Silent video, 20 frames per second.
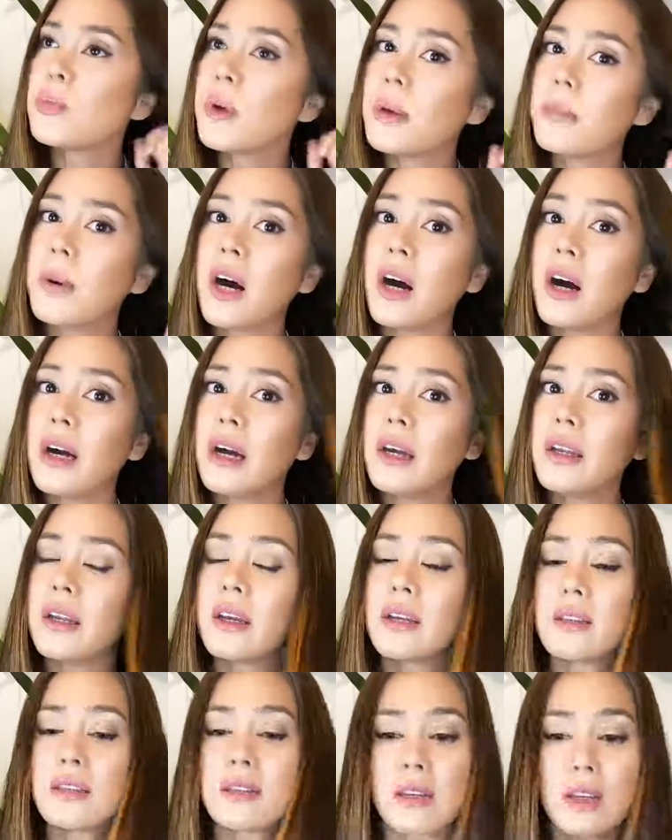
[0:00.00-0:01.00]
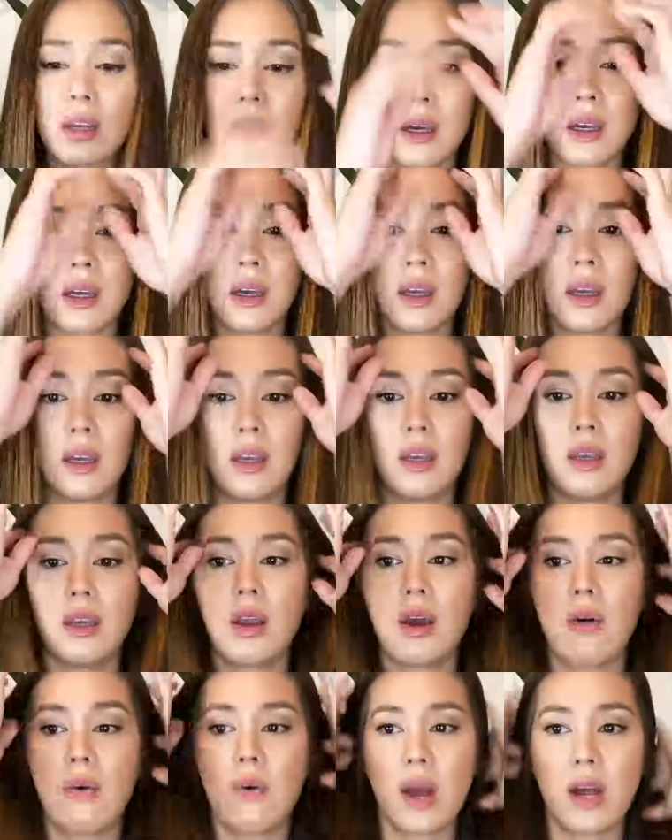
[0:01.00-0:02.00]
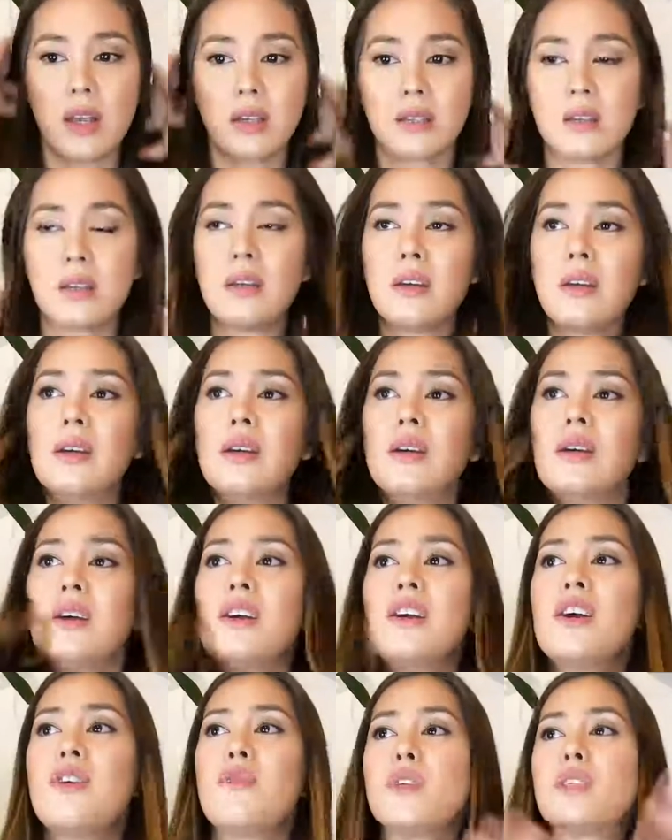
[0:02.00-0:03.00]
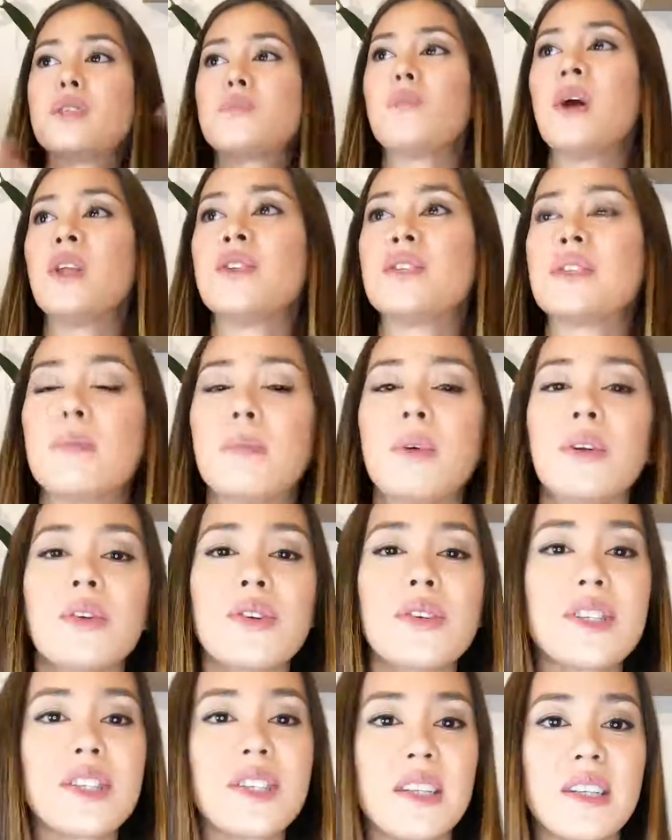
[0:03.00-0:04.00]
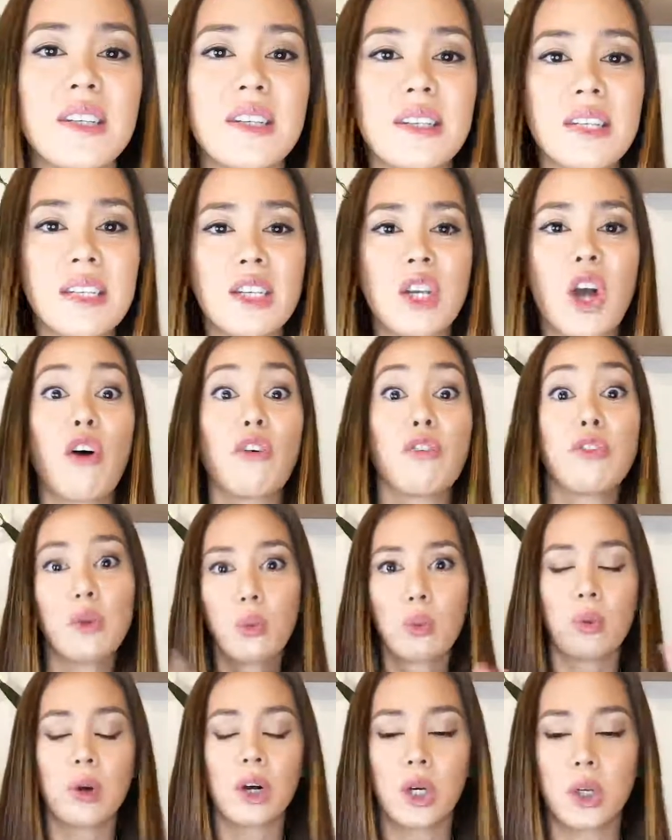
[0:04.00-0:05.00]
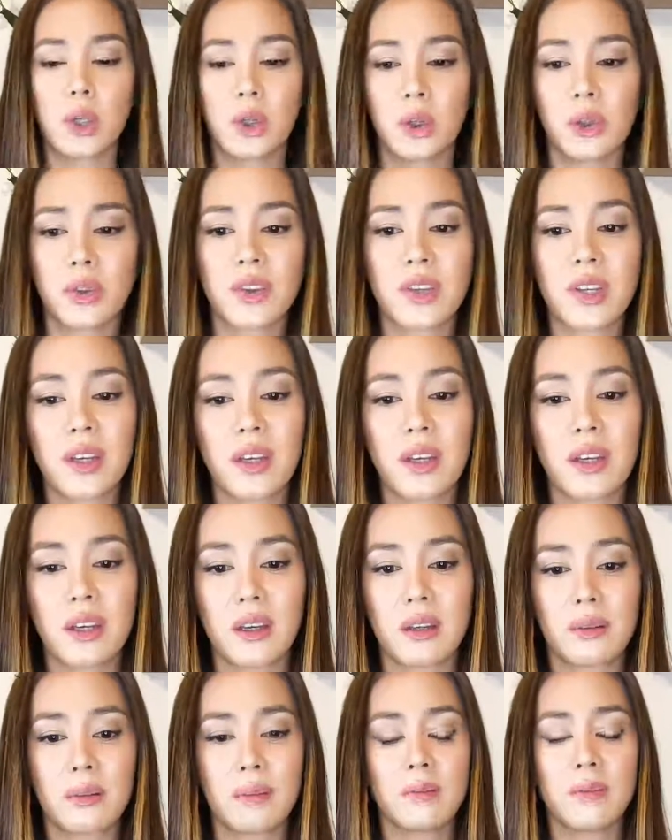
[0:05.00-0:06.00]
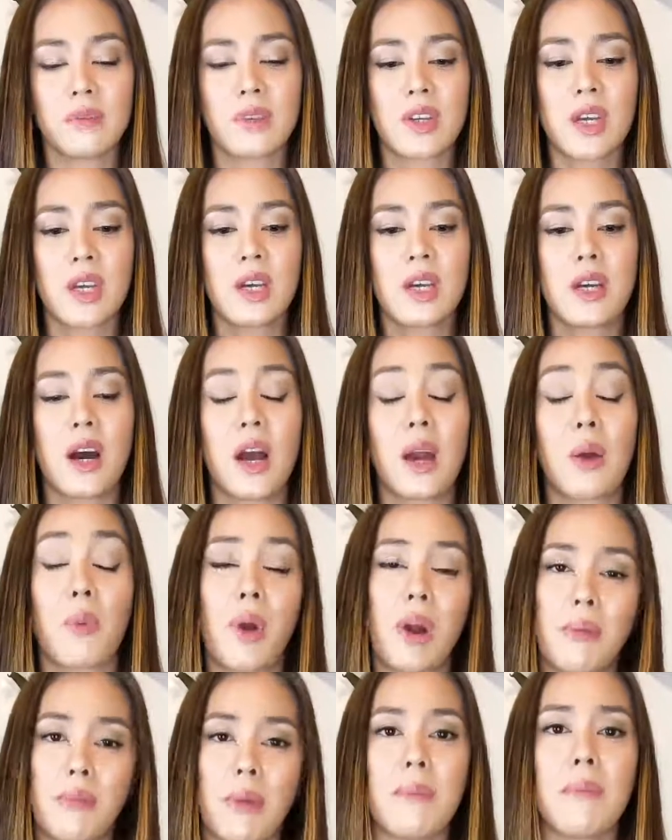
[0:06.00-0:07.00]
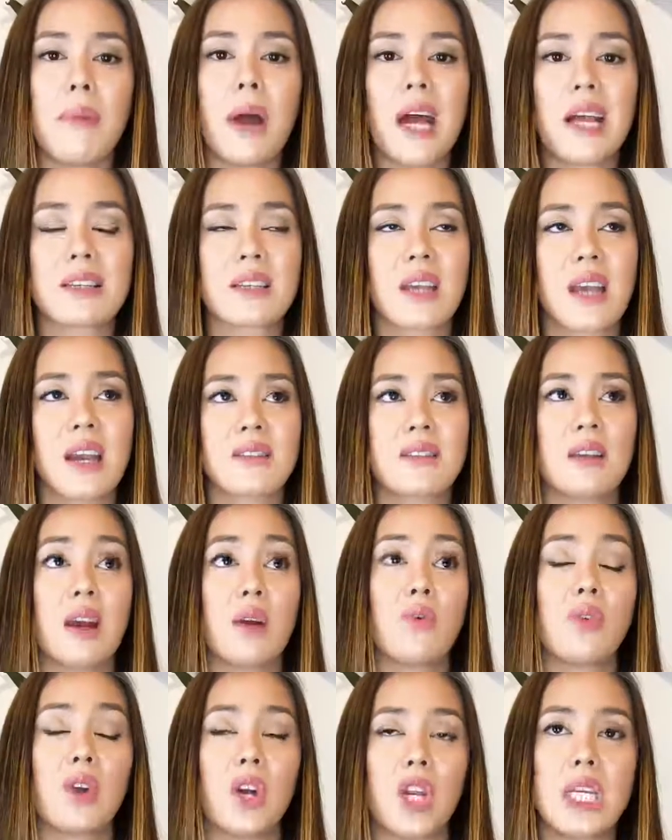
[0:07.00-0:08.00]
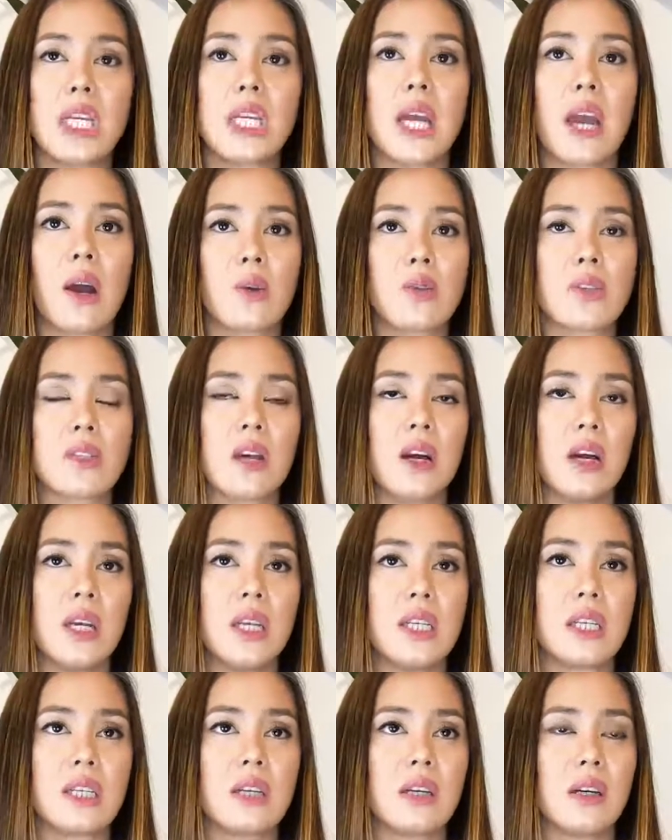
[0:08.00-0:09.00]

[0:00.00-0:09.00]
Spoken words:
my part as a, you know, as a responsible citizen of the world, and I wear my mask as I run outside.